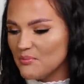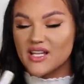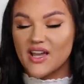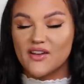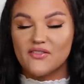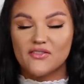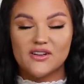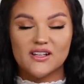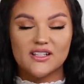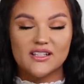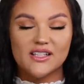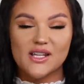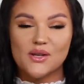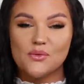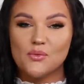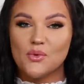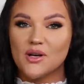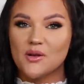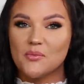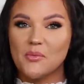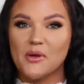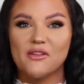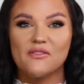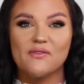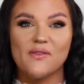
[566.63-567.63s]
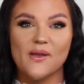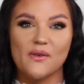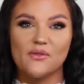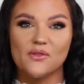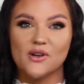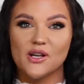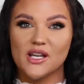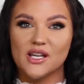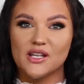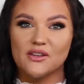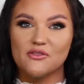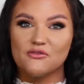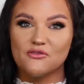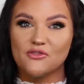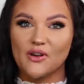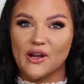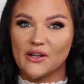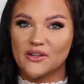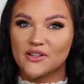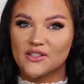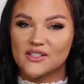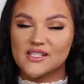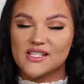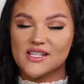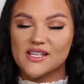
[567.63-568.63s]
Definitely one of my favorite
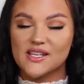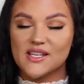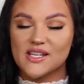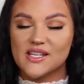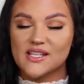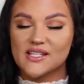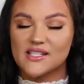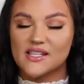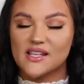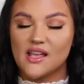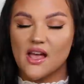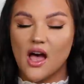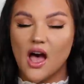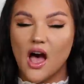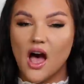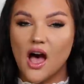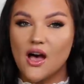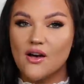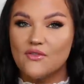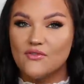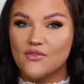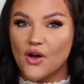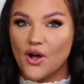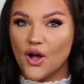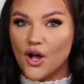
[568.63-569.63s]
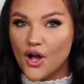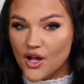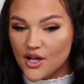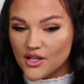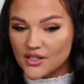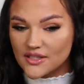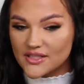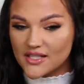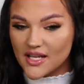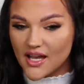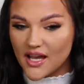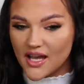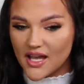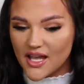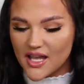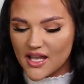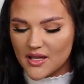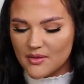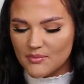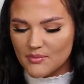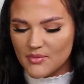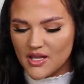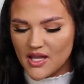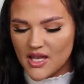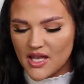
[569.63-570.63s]
fragrances of all
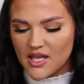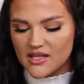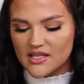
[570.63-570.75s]
time.